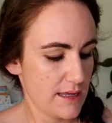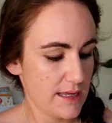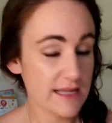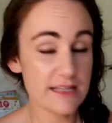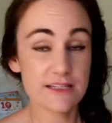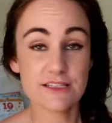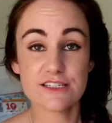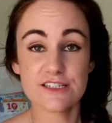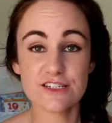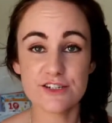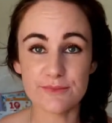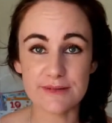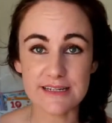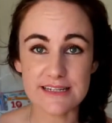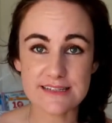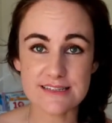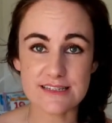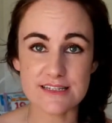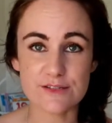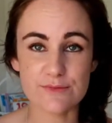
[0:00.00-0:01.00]

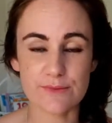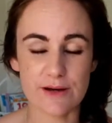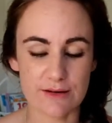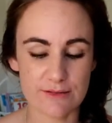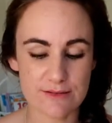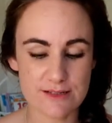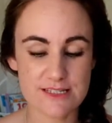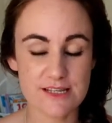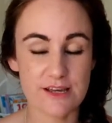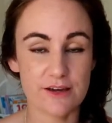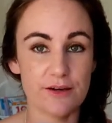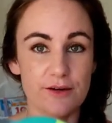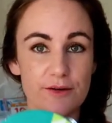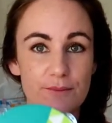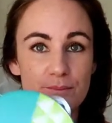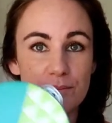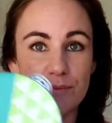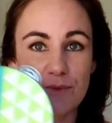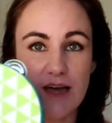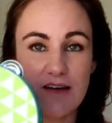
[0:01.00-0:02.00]
Instruments as well. So
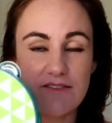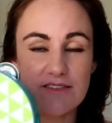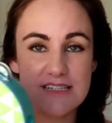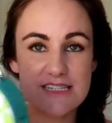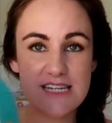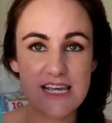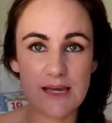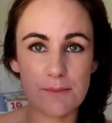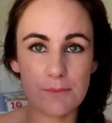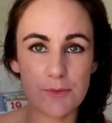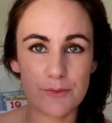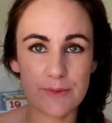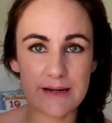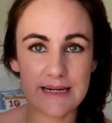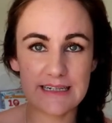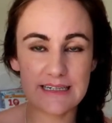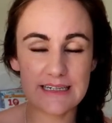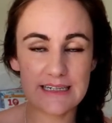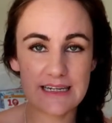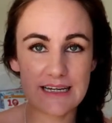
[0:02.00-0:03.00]
we have a
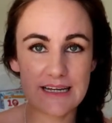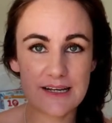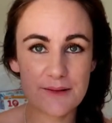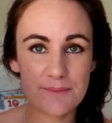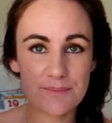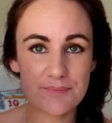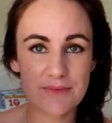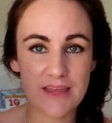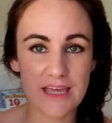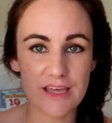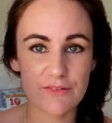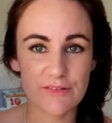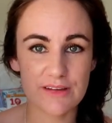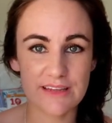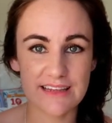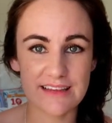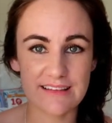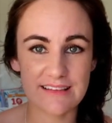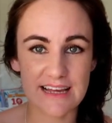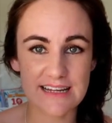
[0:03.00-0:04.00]
tambourine here. He
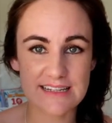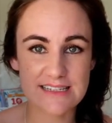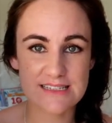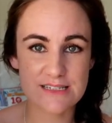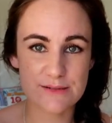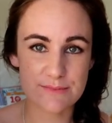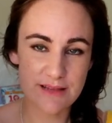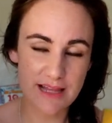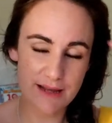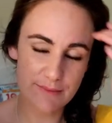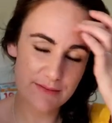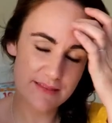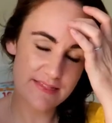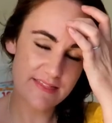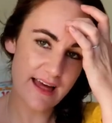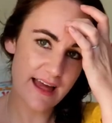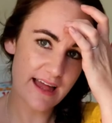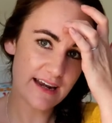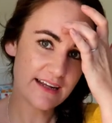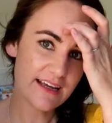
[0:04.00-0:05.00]
really likes to play with
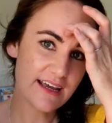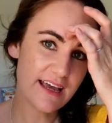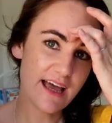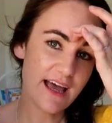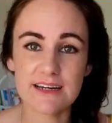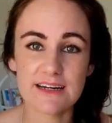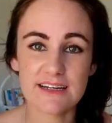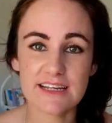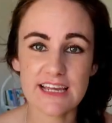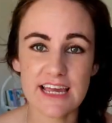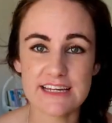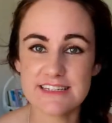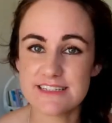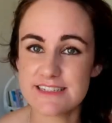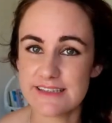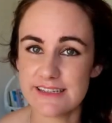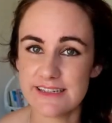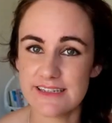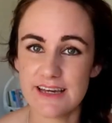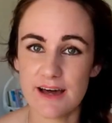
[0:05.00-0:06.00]
that, but
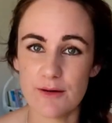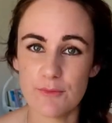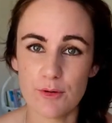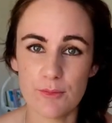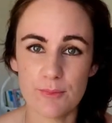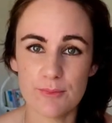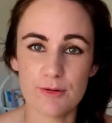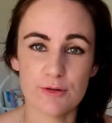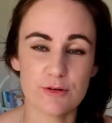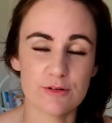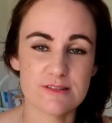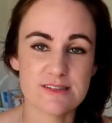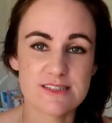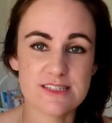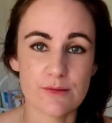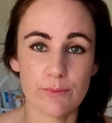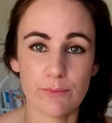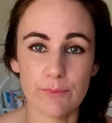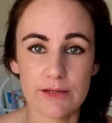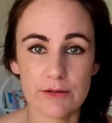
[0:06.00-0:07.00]
occasionally I will put on
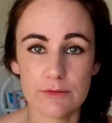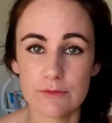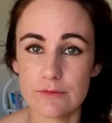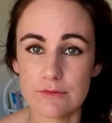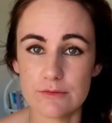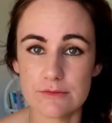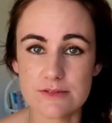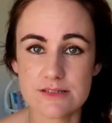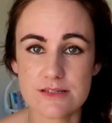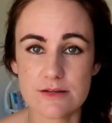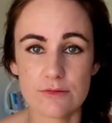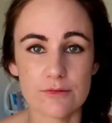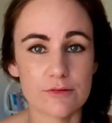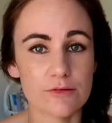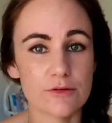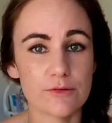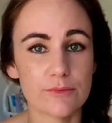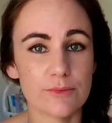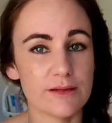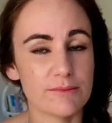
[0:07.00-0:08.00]
some Wiggles
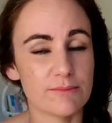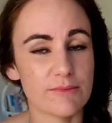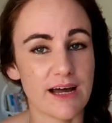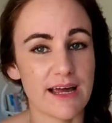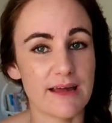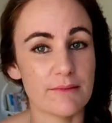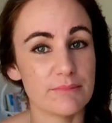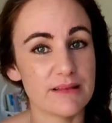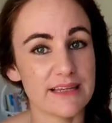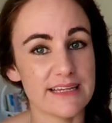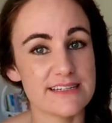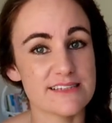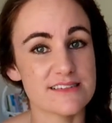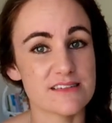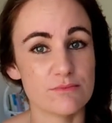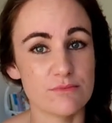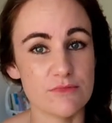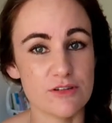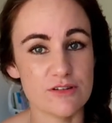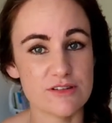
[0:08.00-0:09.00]
or we might play
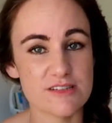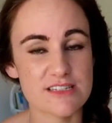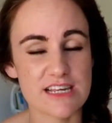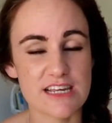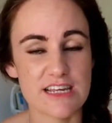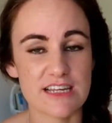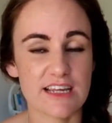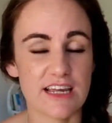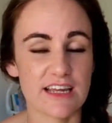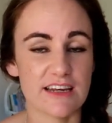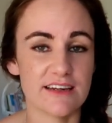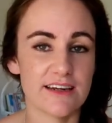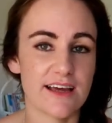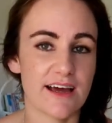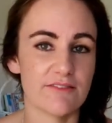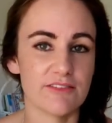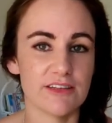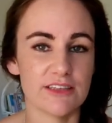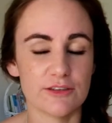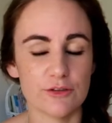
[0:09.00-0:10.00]
some music and
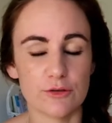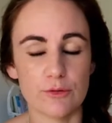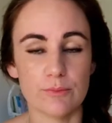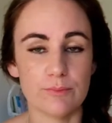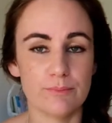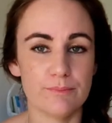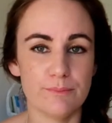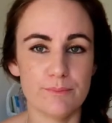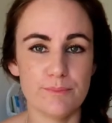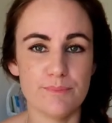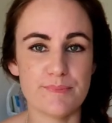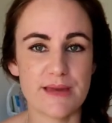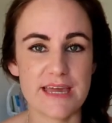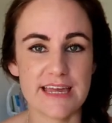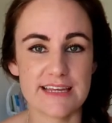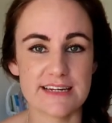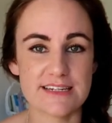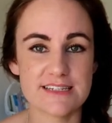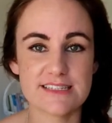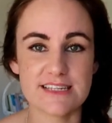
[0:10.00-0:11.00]
have a little
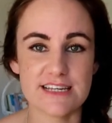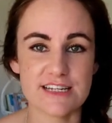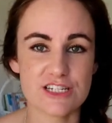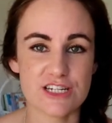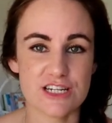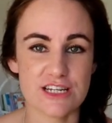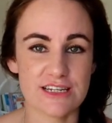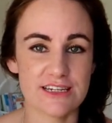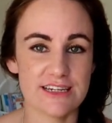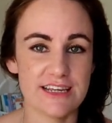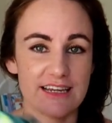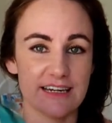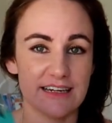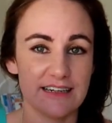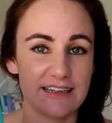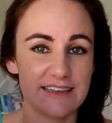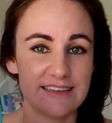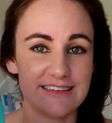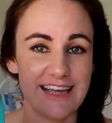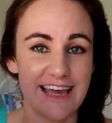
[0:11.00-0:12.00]
band session, and
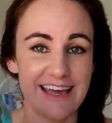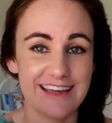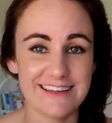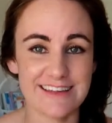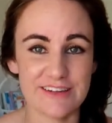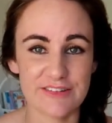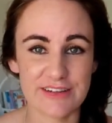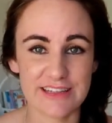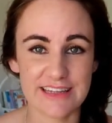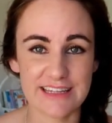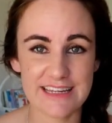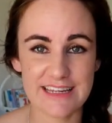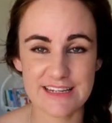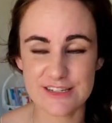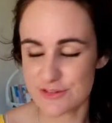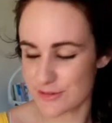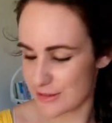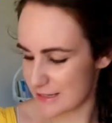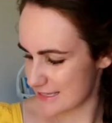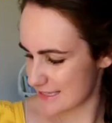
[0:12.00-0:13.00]
yeah, he really
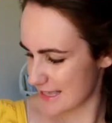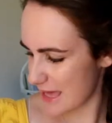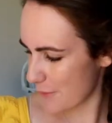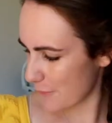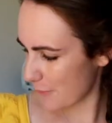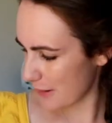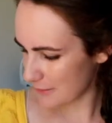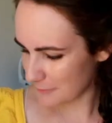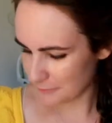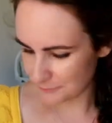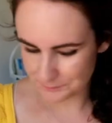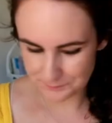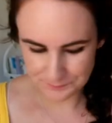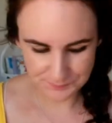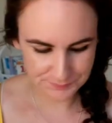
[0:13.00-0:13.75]
enjoys that one.